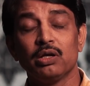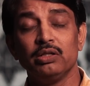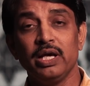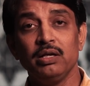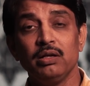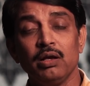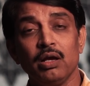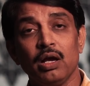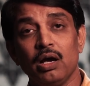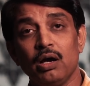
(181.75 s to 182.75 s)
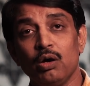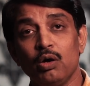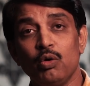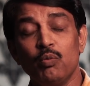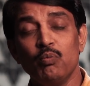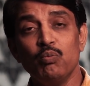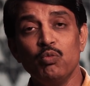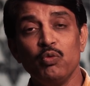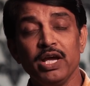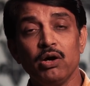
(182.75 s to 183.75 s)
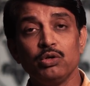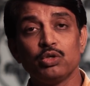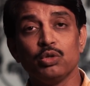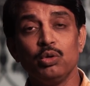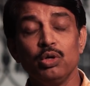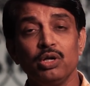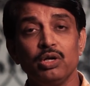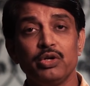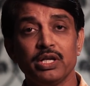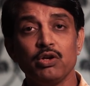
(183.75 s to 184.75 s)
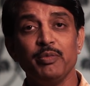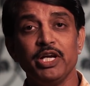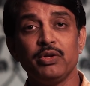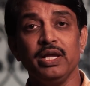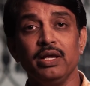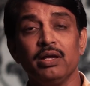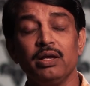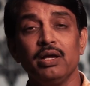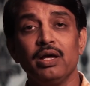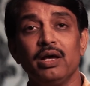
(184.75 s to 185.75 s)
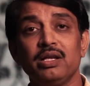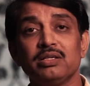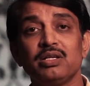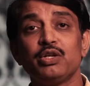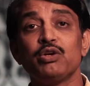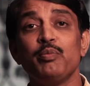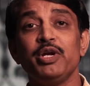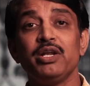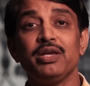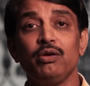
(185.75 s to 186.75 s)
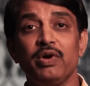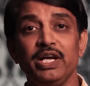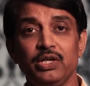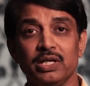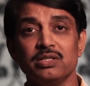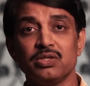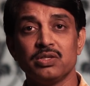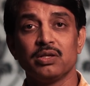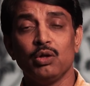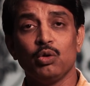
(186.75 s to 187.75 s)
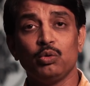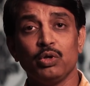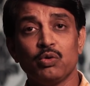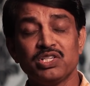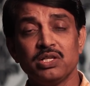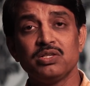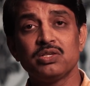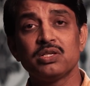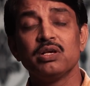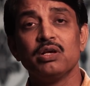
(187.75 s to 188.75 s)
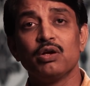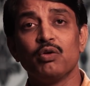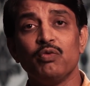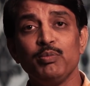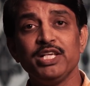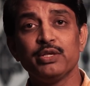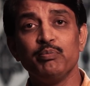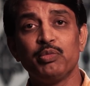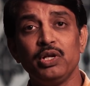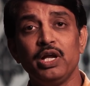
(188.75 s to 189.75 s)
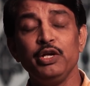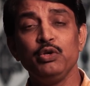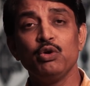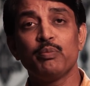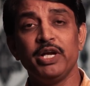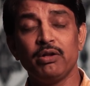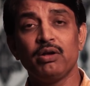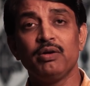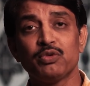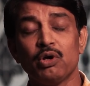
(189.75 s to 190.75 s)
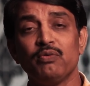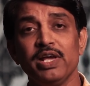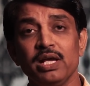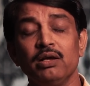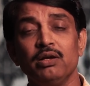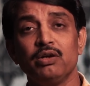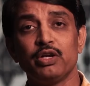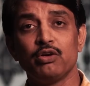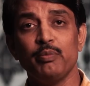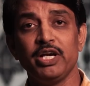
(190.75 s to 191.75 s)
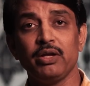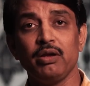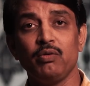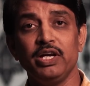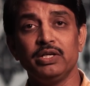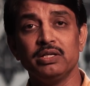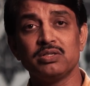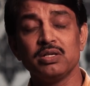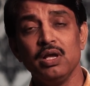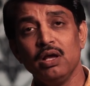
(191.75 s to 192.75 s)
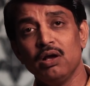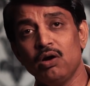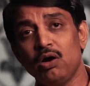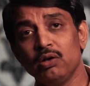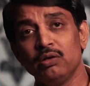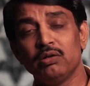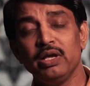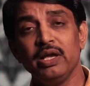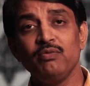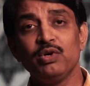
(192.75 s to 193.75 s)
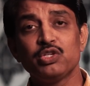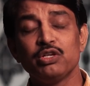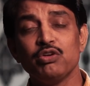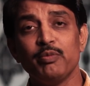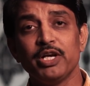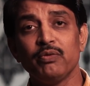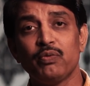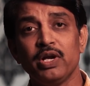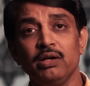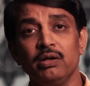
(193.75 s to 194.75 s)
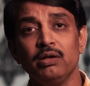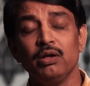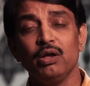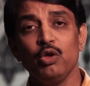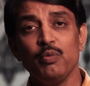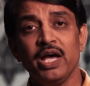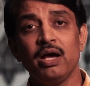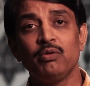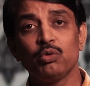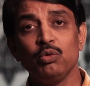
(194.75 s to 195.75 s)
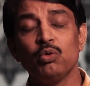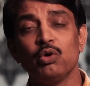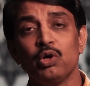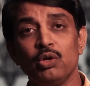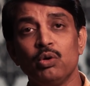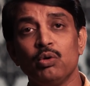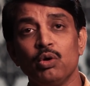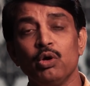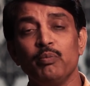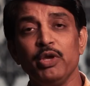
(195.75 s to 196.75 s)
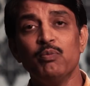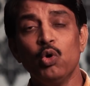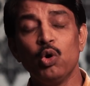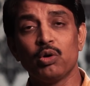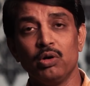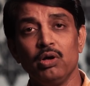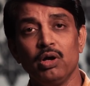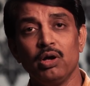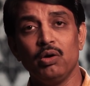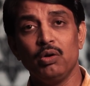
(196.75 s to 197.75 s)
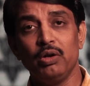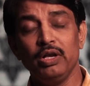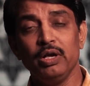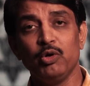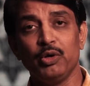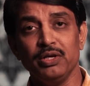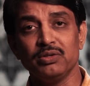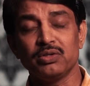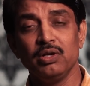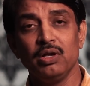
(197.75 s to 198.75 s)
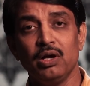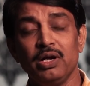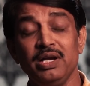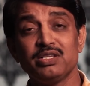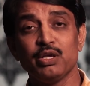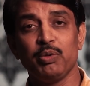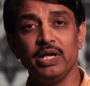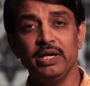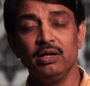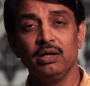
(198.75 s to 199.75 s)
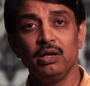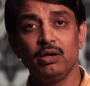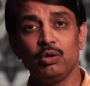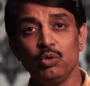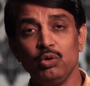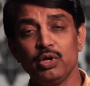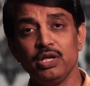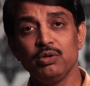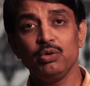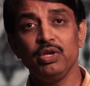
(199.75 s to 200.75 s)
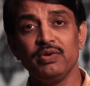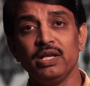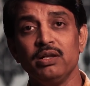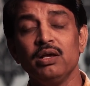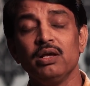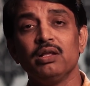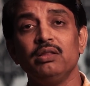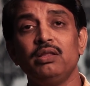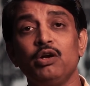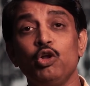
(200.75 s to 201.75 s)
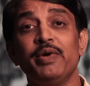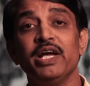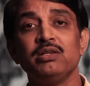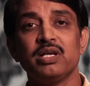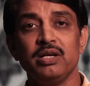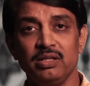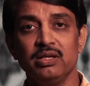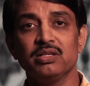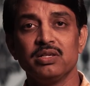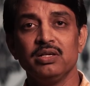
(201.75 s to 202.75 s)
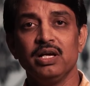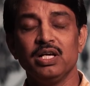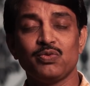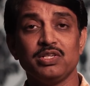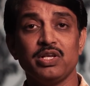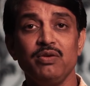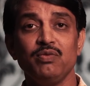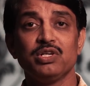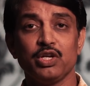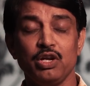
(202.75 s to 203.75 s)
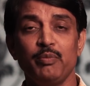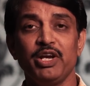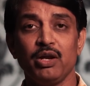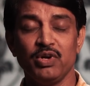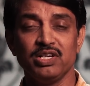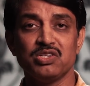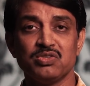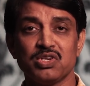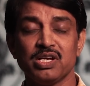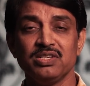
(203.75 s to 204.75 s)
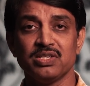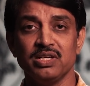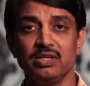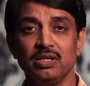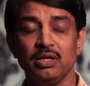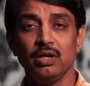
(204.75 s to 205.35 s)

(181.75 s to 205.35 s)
Then moving on to trigonometry, it is the trigonometric equations. So the questions will be simple and you are better off solving trigonometric equations. On the inverse trigonometry front, you may have to, you know, be more laborious, disciplined to look into even the domains and others as far as the inverse trigonometric functions are concerned.